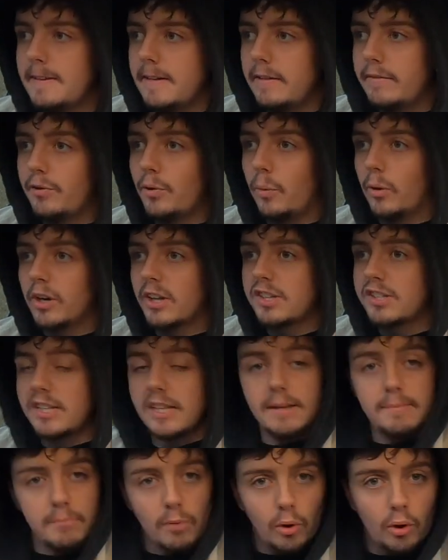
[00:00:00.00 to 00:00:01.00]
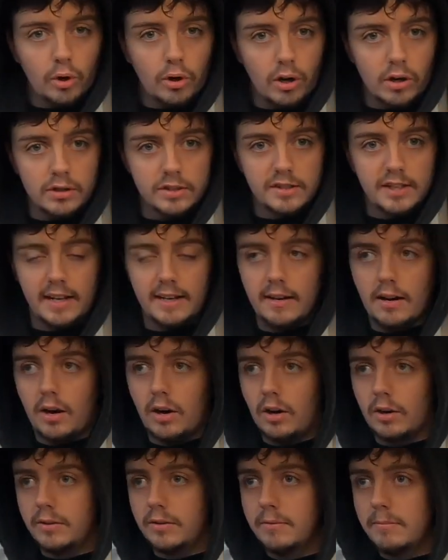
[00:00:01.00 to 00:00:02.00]
if you want to see more content
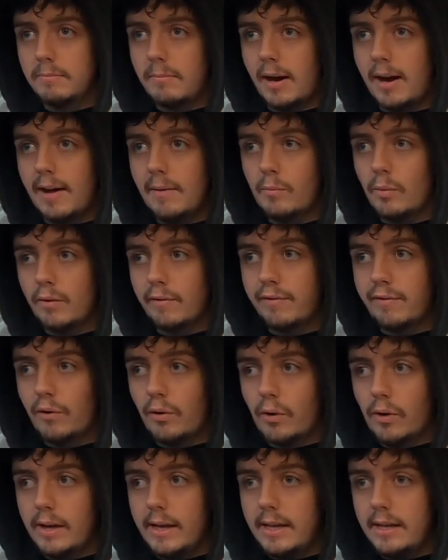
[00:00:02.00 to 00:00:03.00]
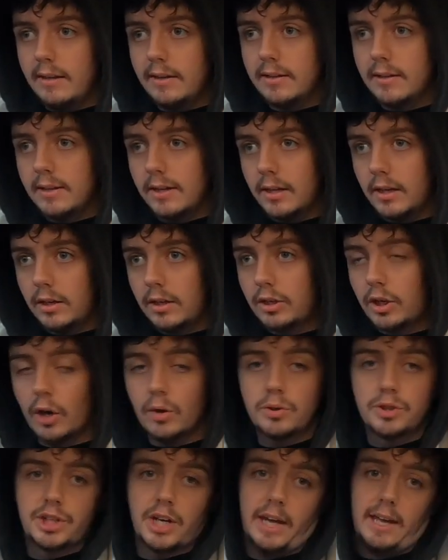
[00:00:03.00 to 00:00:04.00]
on my M140,
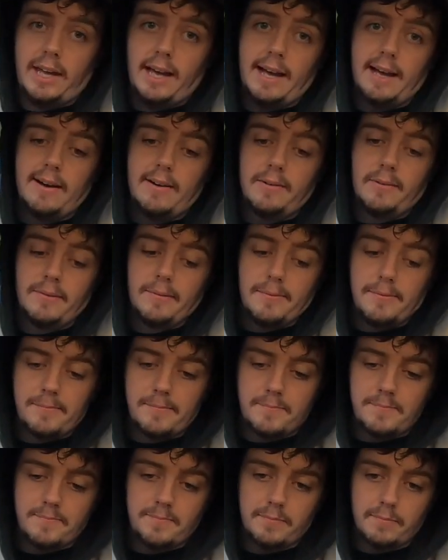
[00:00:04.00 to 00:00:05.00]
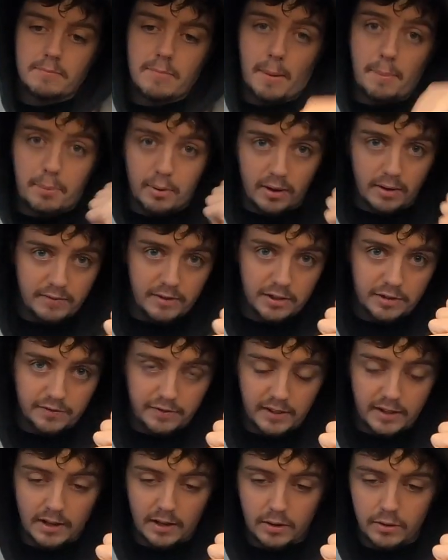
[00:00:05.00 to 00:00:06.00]
go check out my previous
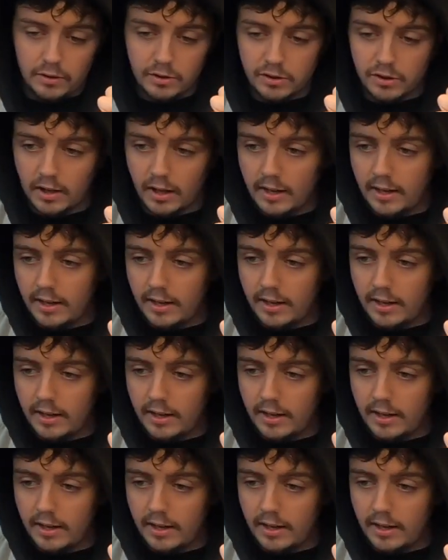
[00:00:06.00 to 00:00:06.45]
videos.